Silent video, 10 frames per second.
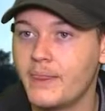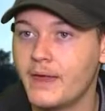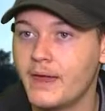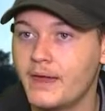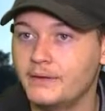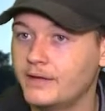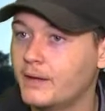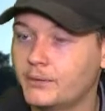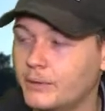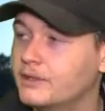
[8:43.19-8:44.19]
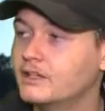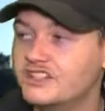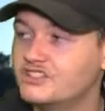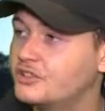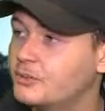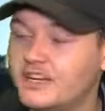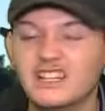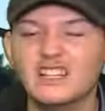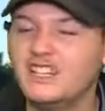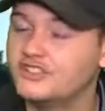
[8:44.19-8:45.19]
and then yeah probably at least till
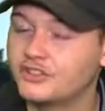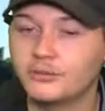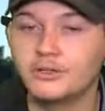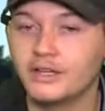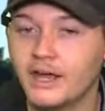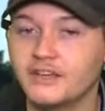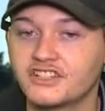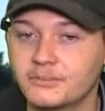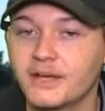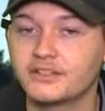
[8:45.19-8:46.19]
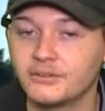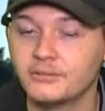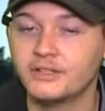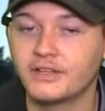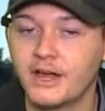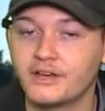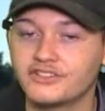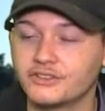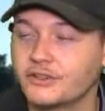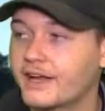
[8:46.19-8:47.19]
at least till midnight expect to be in the
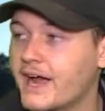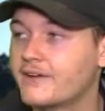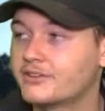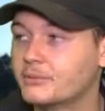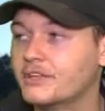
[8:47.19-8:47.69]
house till like after